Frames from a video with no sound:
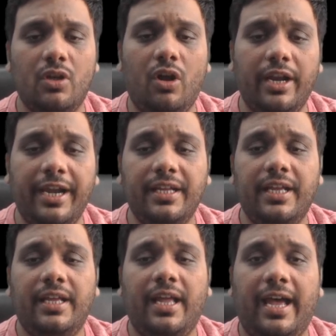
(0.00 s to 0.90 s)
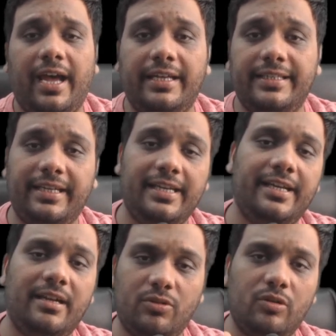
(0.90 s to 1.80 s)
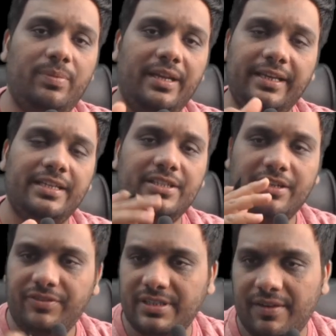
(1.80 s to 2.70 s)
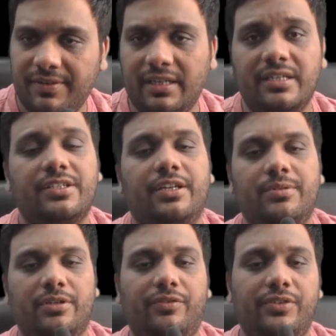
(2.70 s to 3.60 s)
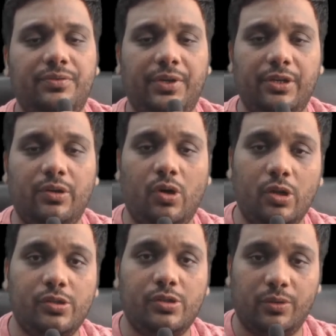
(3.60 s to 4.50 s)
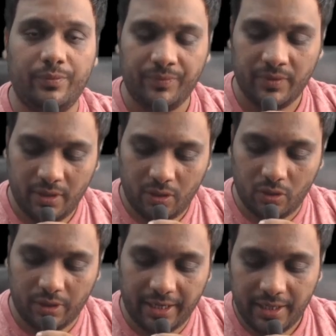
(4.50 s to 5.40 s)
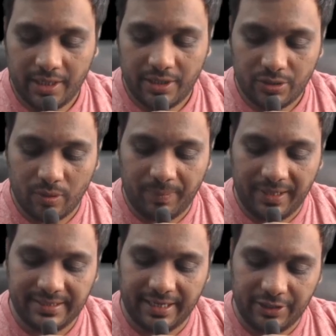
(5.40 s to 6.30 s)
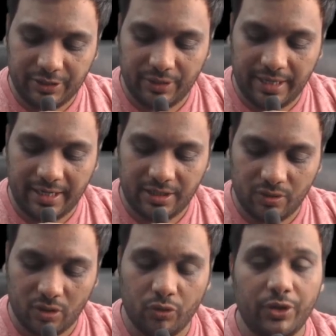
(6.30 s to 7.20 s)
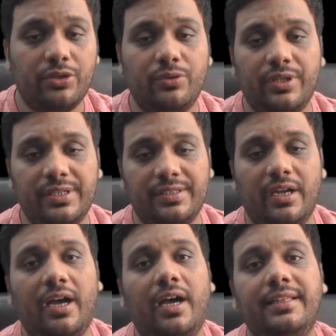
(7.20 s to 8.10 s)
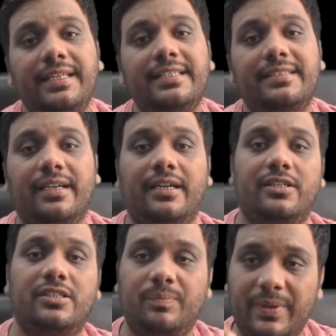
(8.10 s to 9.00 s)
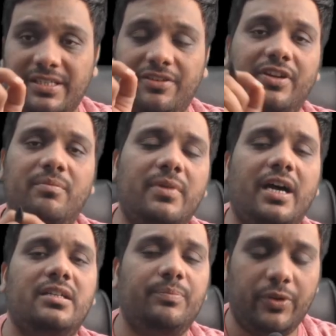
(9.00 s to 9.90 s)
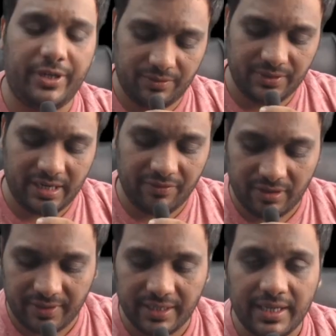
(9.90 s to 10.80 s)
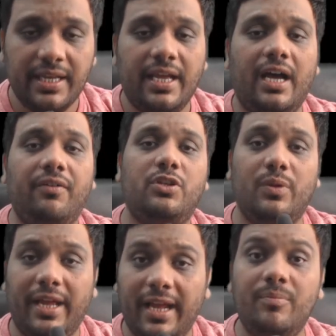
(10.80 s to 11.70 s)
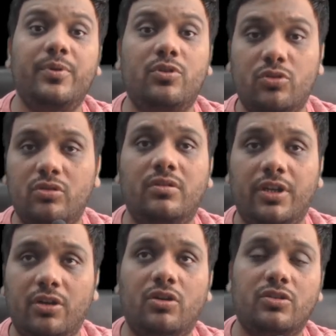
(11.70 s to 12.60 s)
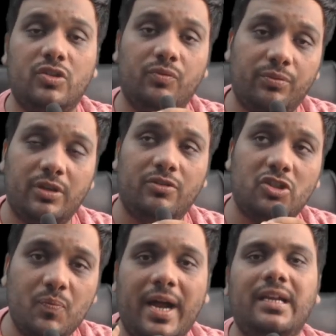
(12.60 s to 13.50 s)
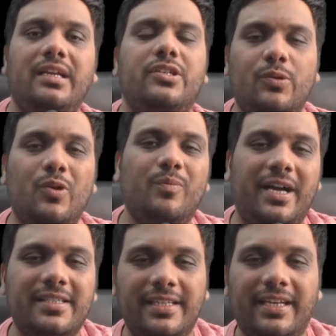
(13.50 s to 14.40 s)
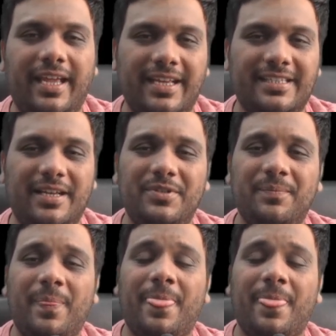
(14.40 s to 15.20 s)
All right, the Telegram group link and stuff is given in the description of this video also. Okay, so please ensure that you are going through this these specific marked points which I have given, which will help you to smartly score marks in exams.